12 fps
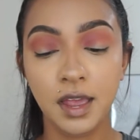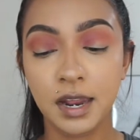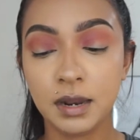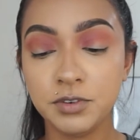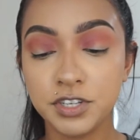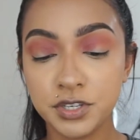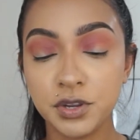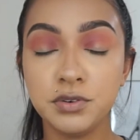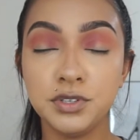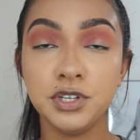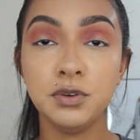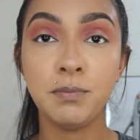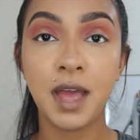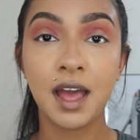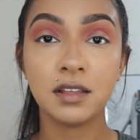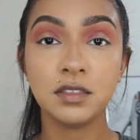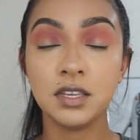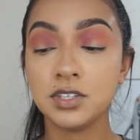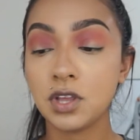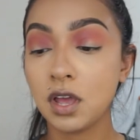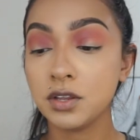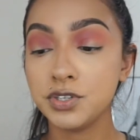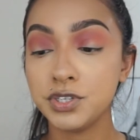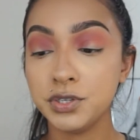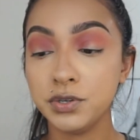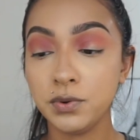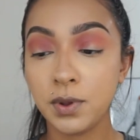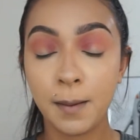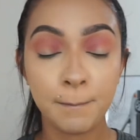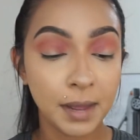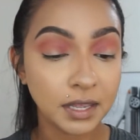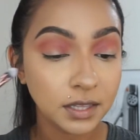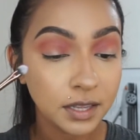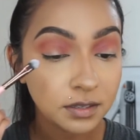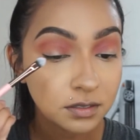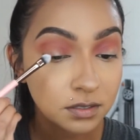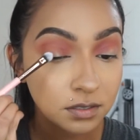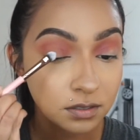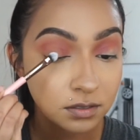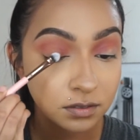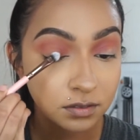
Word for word: and I'm just going to pat this onto my lids.